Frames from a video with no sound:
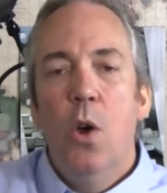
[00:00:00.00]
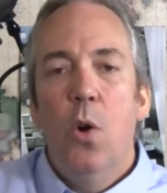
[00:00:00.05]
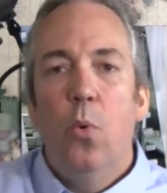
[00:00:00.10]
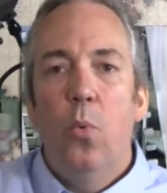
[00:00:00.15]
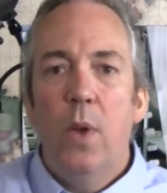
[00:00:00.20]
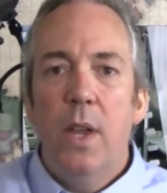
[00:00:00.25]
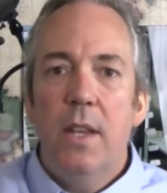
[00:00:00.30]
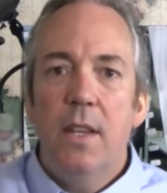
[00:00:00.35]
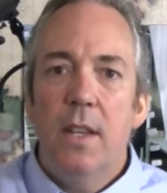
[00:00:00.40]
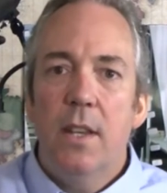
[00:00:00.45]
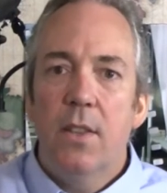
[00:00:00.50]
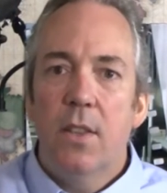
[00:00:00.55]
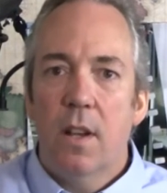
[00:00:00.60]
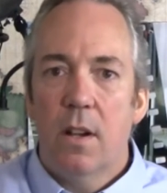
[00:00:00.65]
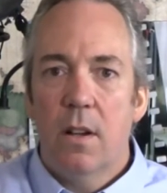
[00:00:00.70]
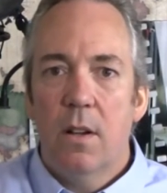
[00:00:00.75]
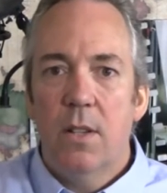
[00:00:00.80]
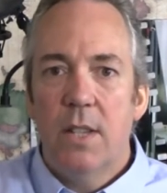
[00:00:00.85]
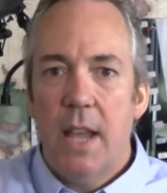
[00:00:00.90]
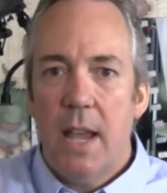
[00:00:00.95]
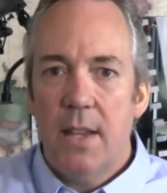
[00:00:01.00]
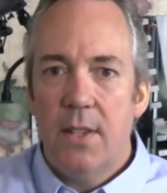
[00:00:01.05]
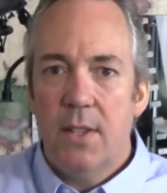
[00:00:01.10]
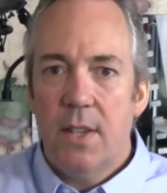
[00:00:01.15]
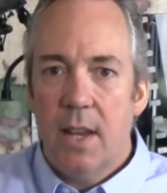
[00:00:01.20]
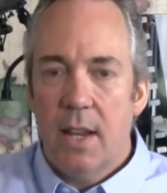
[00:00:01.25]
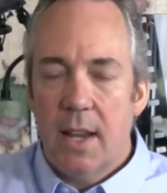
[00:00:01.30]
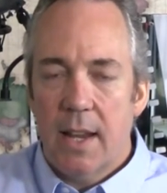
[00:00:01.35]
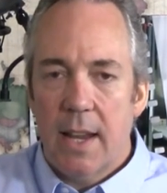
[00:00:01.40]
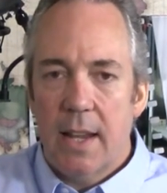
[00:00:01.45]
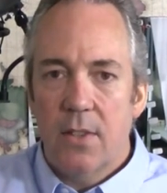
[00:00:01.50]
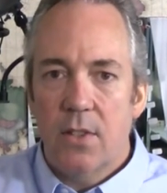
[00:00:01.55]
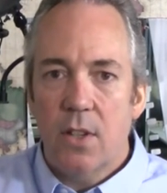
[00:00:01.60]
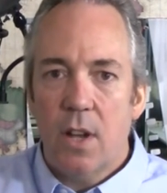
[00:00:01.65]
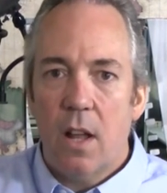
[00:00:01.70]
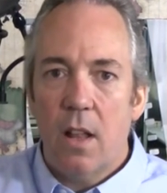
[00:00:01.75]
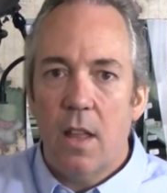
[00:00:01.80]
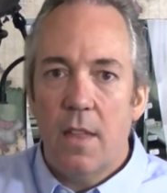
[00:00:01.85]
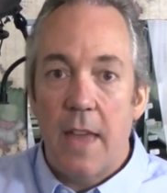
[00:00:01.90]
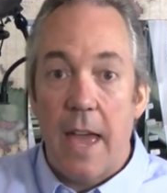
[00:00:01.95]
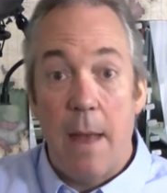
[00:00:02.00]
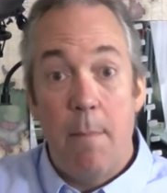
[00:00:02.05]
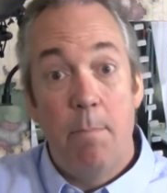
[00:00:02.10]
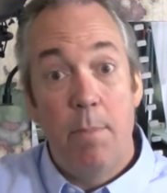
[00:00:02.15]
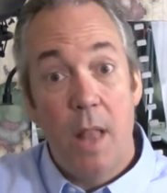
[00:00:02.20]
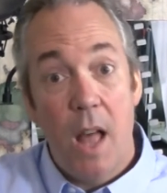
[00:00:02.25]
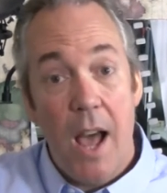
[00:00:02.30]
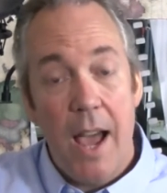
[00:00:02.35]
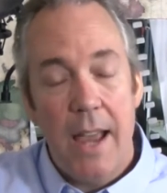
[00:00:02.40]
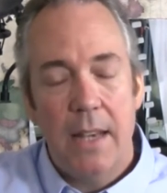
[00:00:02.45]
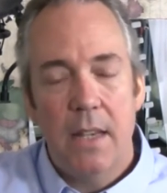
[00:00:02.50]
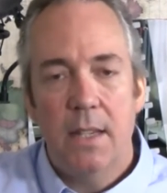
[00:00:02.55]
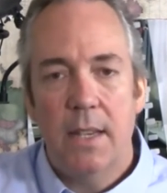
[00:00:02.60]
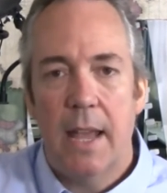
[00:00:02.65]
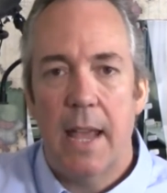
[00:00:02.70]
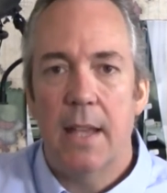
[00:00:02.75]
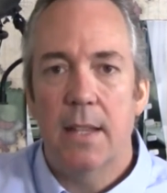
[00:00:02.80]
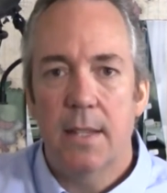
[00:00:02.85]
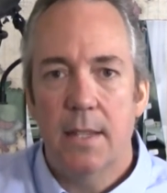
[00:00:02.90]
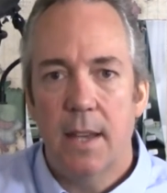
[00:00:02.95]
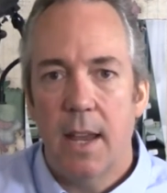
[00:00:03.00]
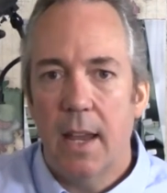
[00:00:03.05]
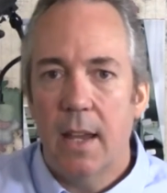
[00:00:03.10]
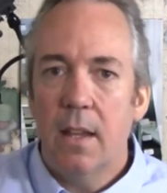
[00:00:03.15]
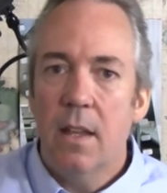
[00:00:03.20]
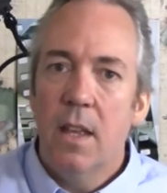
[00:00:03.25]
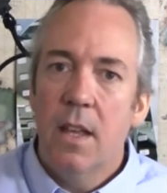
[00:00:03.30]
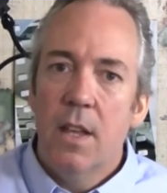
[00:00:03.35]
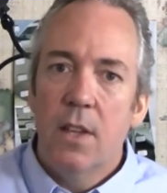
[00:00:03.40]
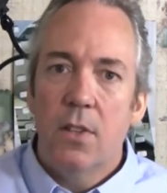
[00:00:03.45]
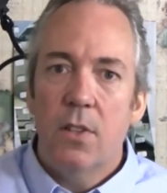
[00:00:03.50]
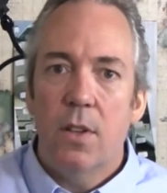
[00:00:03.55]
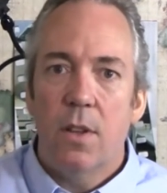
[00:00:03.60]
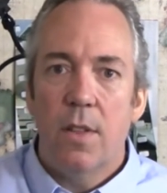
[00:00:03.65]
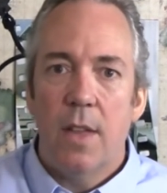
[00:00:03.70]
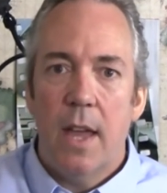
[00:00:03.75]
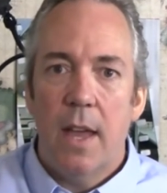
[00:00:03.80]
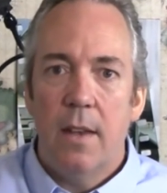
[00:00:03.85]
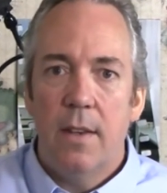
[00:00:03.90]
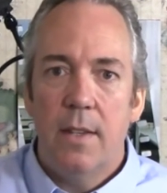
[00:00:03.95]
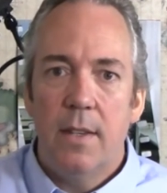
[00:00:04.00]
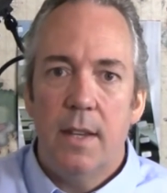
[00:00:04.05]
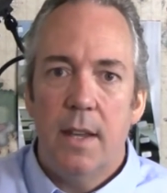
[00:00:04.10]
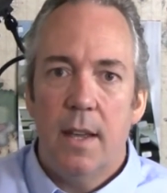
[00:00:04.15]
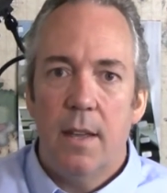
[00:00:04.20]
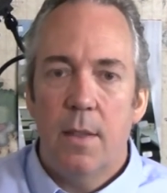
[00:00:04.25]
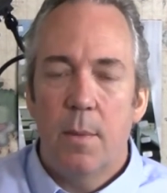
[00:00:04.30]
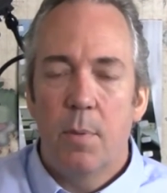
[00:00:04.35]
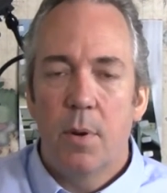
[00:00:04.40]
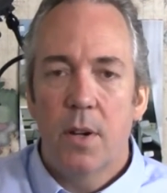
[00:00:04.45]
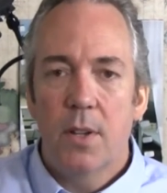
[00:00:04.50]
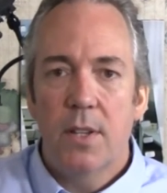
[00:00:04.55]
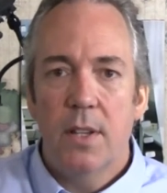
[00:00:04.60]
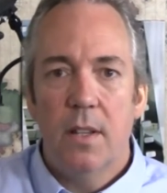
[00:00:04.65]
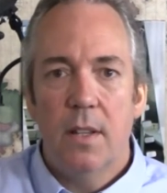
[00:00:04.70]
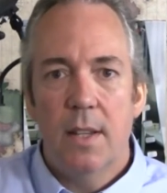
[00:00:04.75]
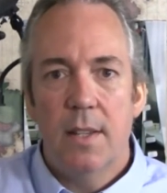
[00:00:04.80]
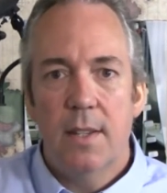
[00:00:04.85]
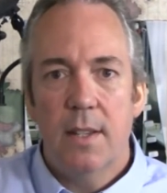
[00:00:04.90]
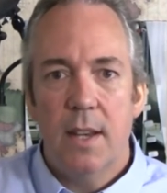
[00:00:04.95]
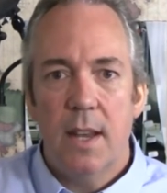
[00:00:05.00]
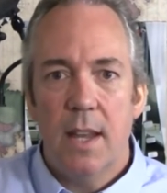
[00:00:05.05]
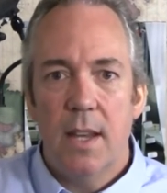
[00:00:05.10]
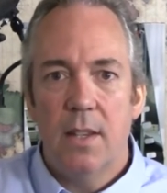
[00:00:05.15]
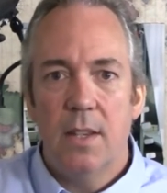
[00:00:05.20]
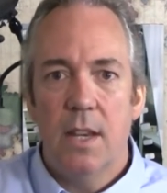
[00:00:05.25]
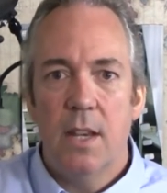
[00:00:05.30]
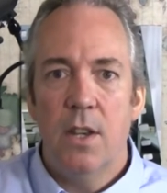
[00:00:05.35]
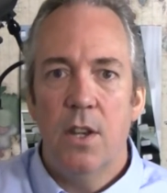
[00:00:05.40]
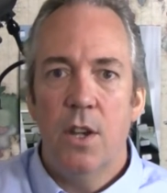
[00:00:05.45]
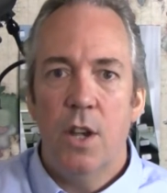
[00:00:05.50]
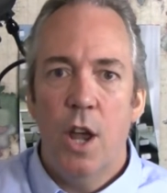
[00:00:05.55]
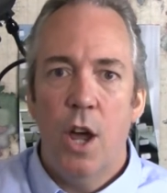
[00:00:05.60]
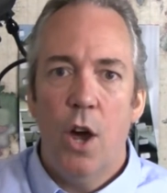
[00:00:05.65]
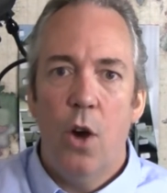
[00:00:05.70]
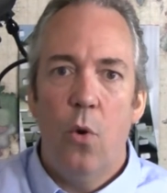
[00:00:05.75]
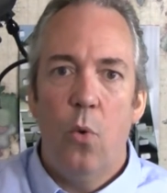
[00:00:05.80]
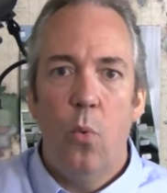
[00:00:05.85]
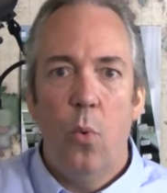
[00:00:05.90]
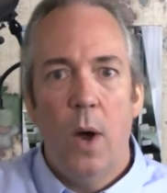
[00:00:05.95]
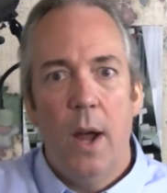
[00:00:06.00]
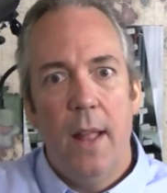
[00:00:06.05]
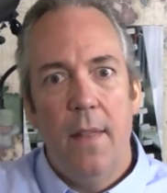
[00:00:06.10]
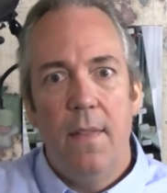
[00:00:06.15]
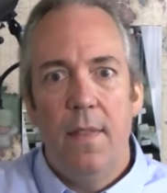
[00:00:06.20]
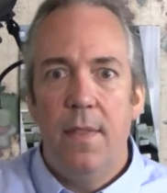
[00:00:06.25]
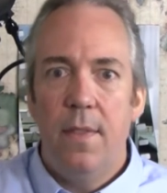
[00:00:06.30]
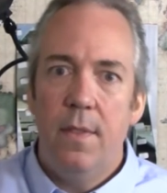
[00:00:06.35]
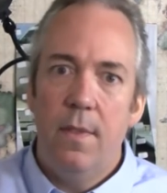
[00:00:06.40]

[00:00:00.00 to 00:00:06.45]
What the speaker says: We did thorough testing against all of that, blind testing, so that the person listening didn't know what